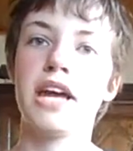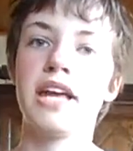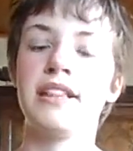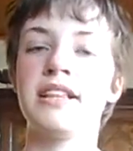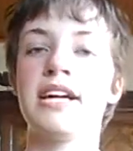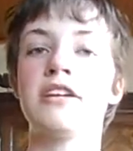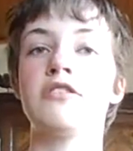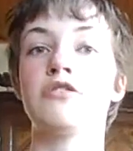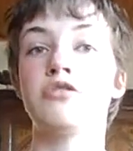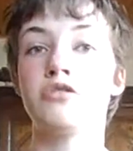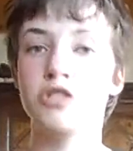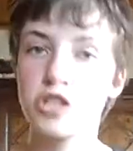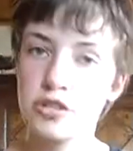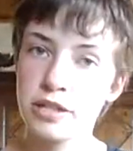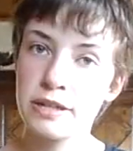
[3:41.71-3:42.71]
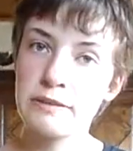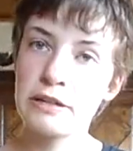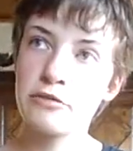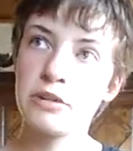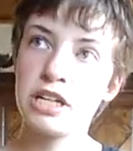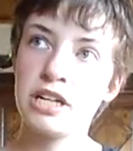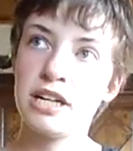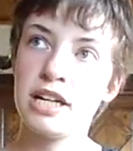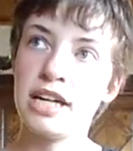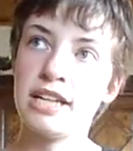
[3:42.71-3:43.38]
and that her surgery went well